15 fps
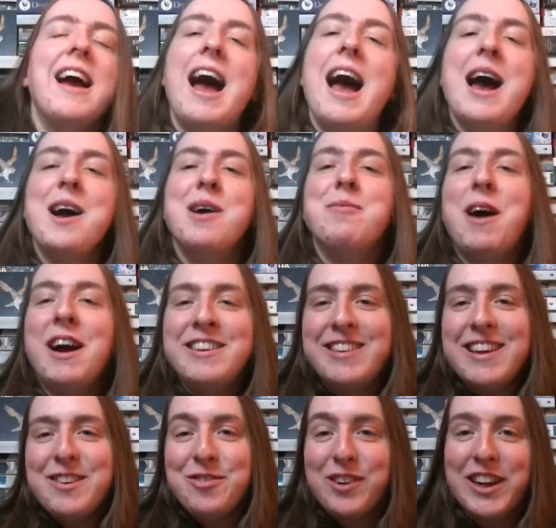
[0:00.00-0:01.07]
I
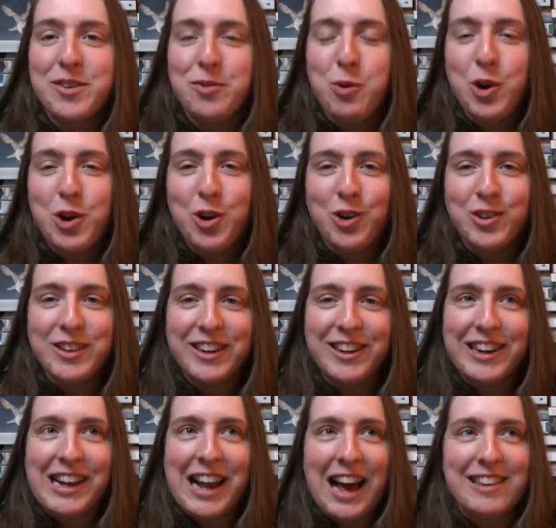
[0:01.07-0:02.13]
did read one other
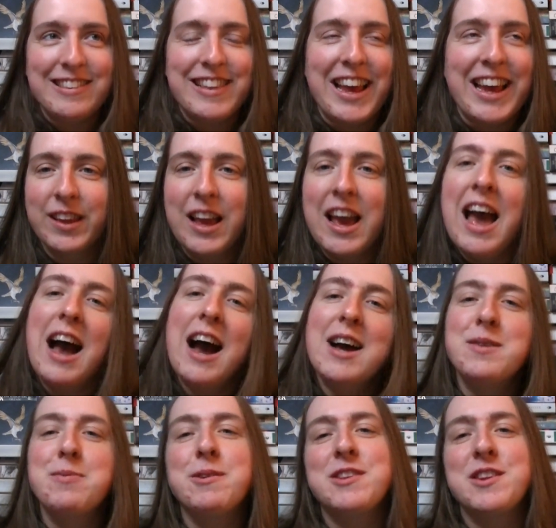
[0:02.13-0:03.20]
classic, I
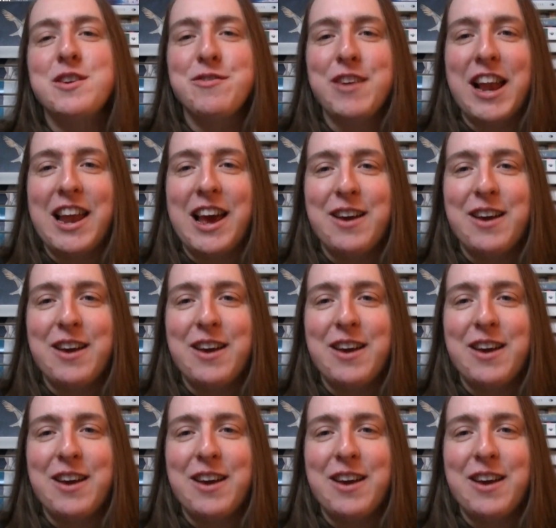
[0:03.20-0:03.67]
suppose a novella.